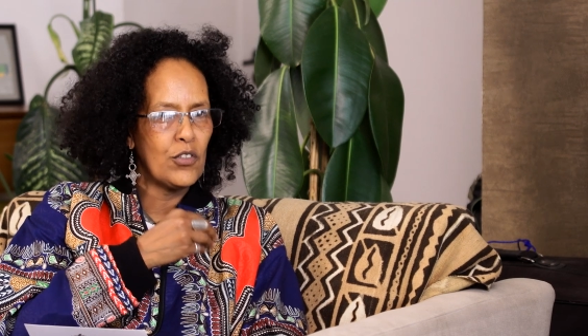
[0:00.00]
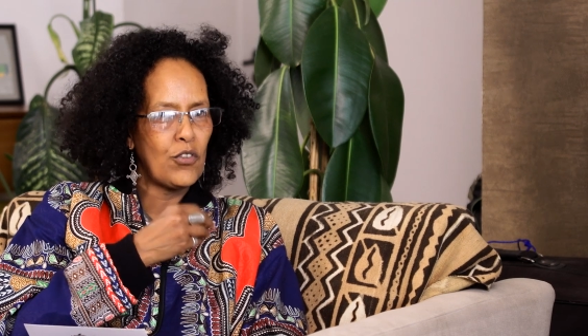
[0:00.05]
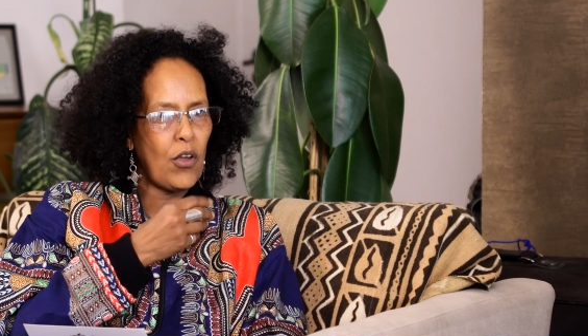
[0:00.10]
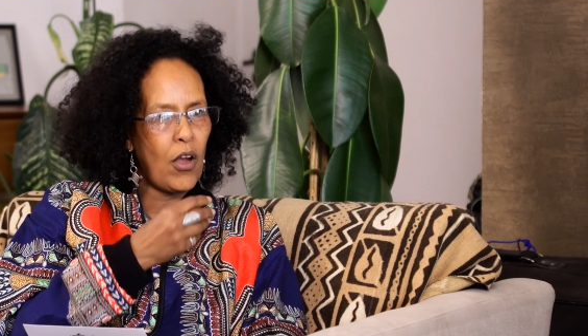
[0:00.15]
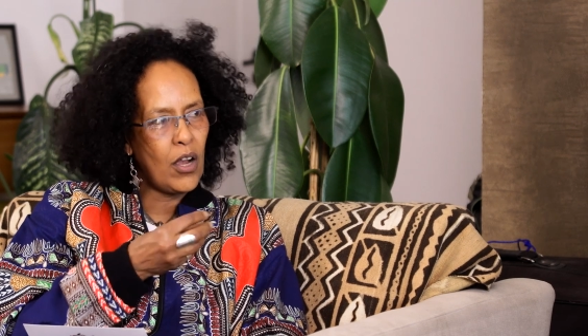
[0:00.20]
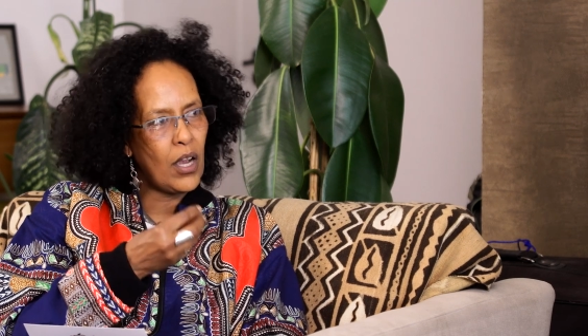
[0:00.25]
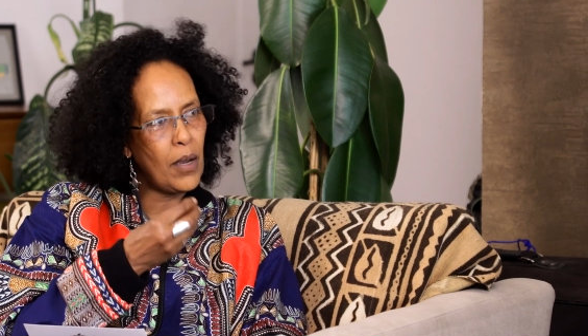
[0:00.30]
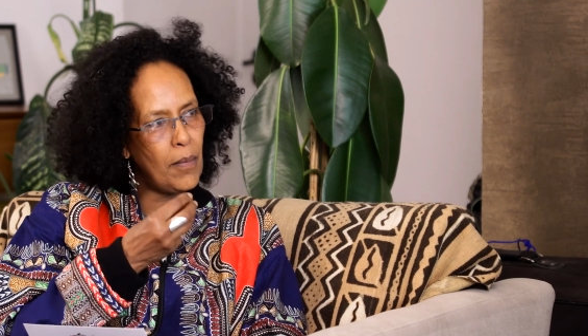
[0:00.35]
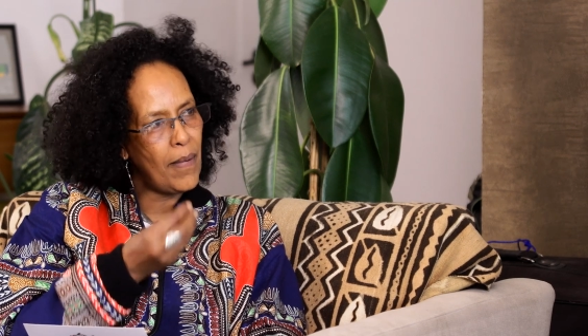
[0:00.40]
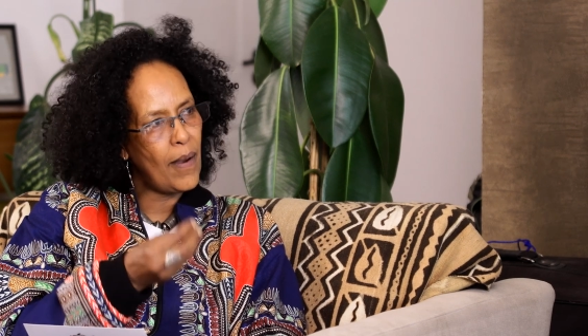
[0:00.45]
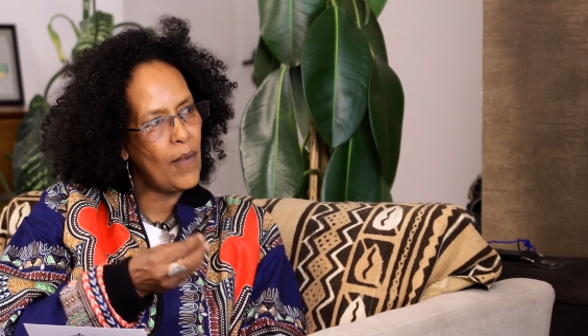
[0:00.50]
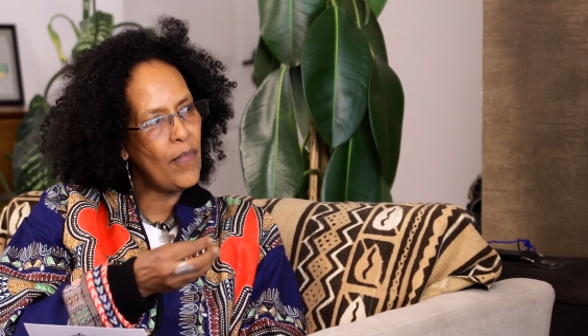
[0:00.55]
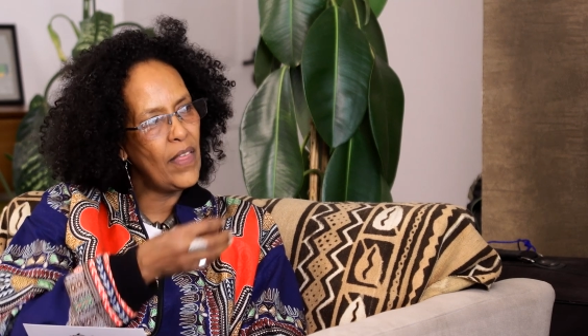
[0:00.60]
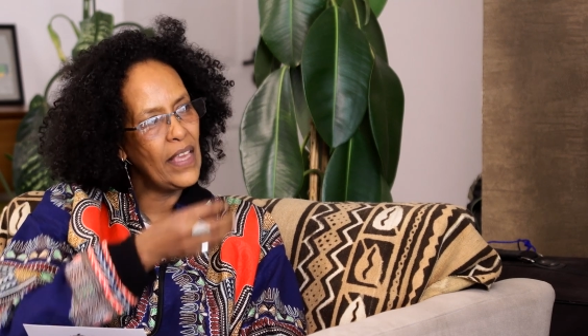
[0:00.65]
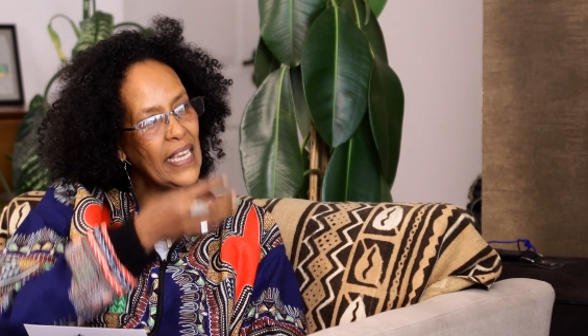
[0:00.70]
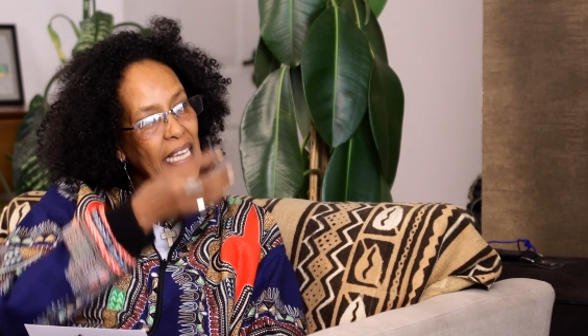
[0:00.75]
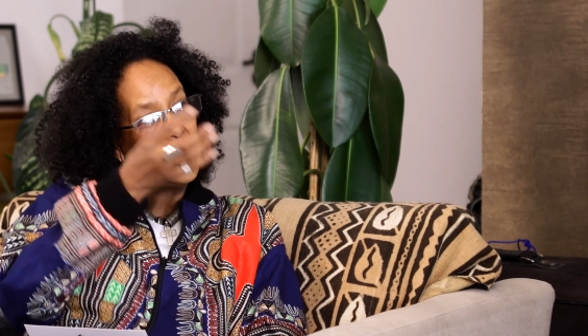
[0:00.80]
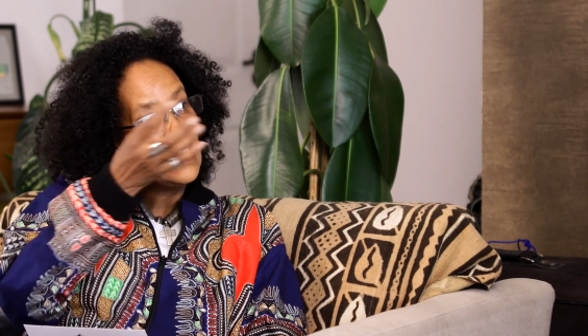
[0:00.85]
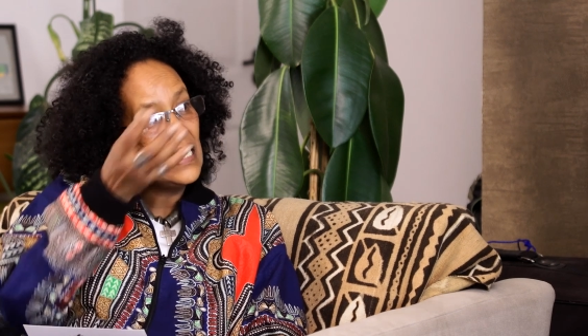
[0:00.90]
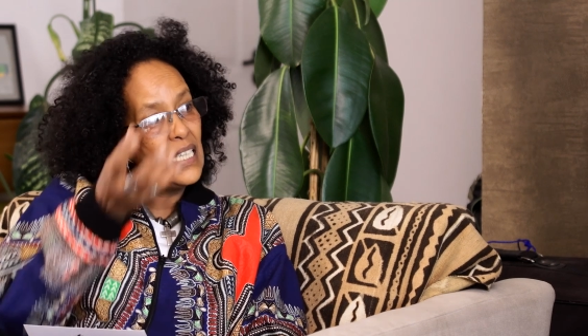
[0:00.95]
talk about
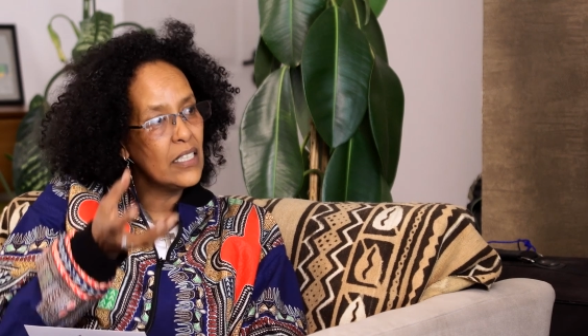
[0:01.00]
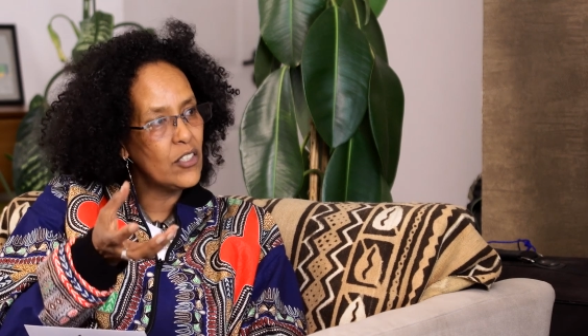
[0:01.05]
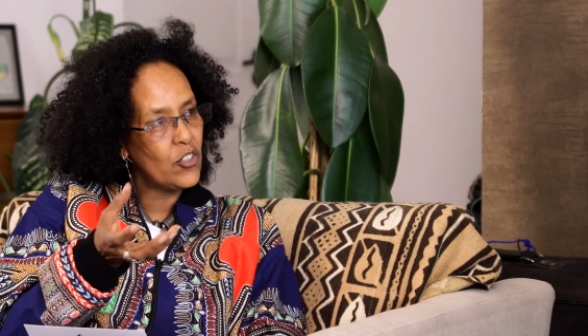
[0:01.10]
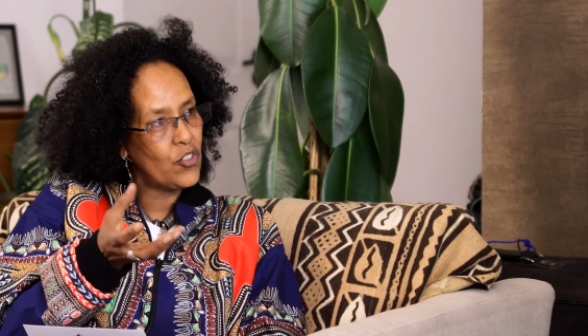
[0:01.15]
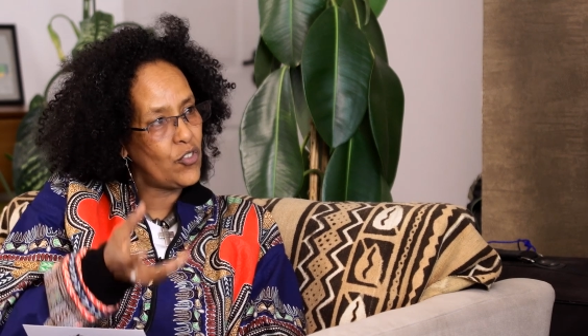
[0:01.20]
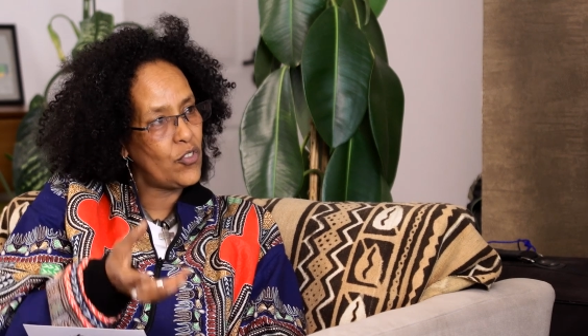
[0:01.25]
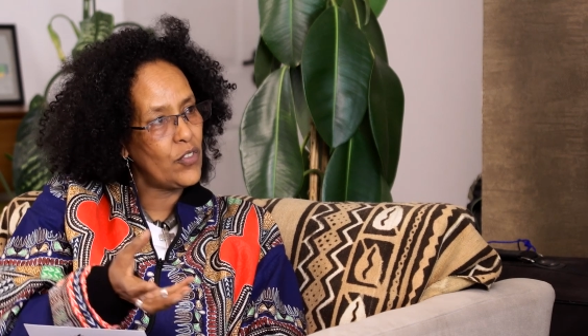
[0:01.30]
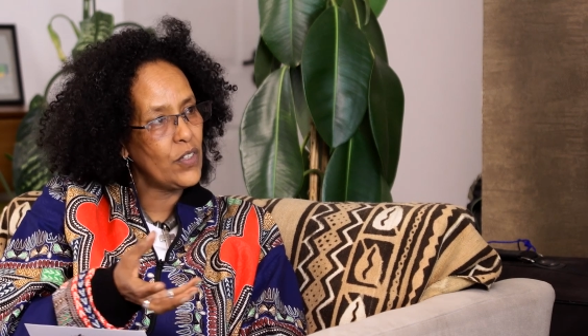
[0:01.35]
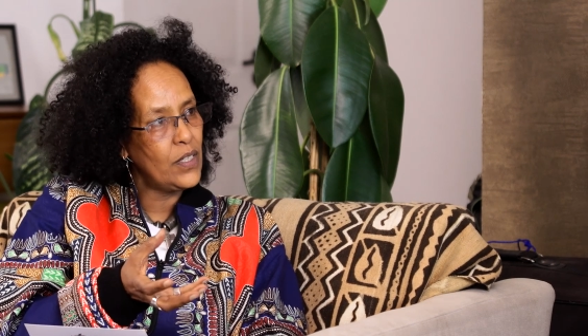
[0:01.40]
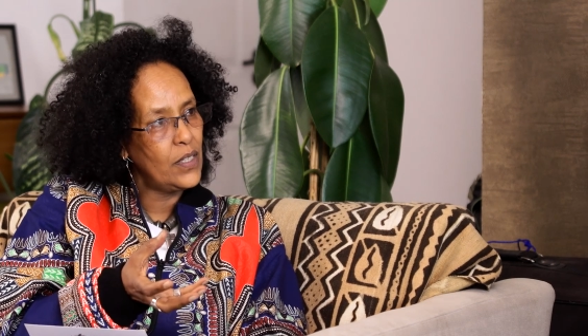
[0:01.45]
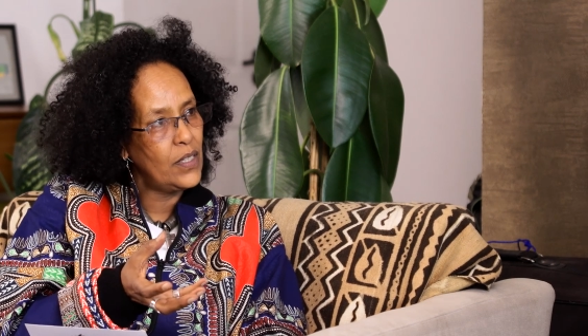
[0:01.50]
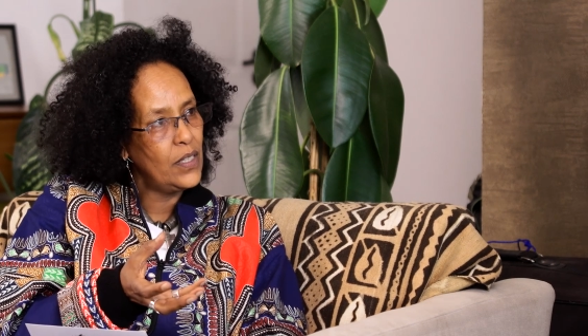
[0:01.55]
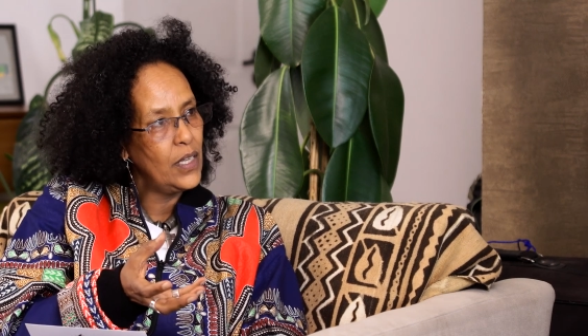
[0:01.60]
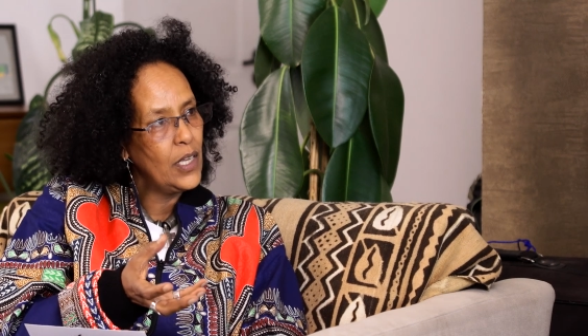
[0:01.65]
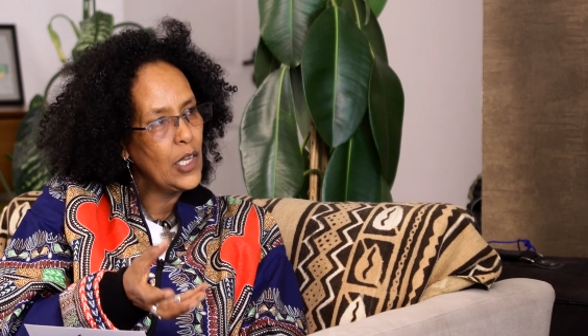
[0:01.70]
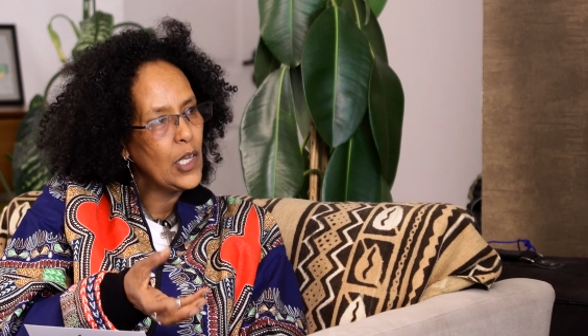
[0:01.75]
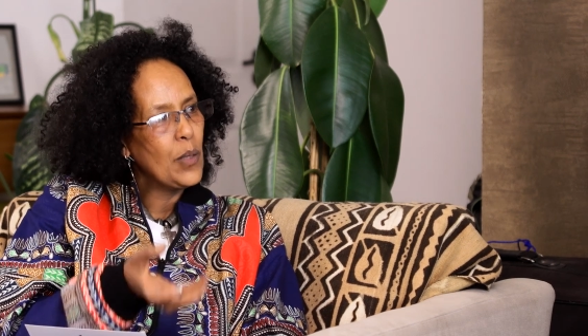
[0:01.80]
the industry